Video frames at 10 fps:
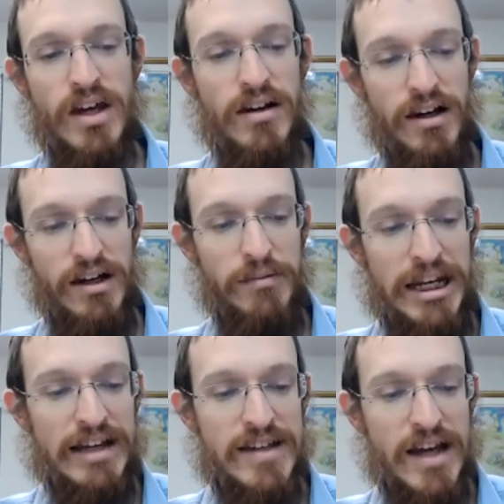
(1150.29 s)
And
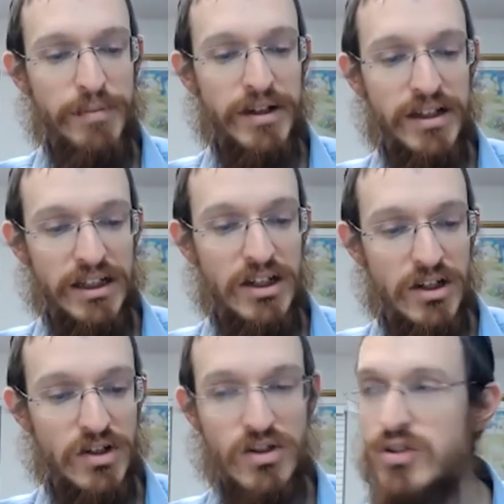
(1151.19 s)
that topic
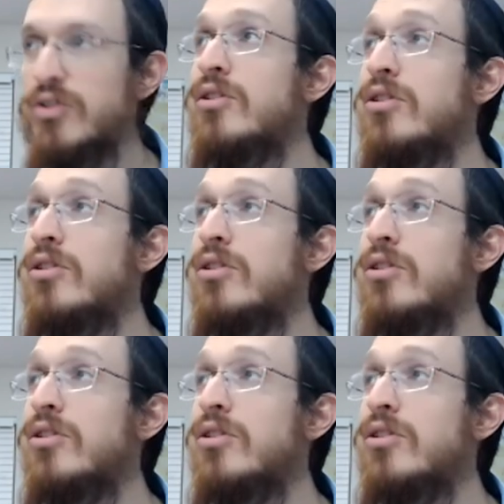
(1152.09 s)
is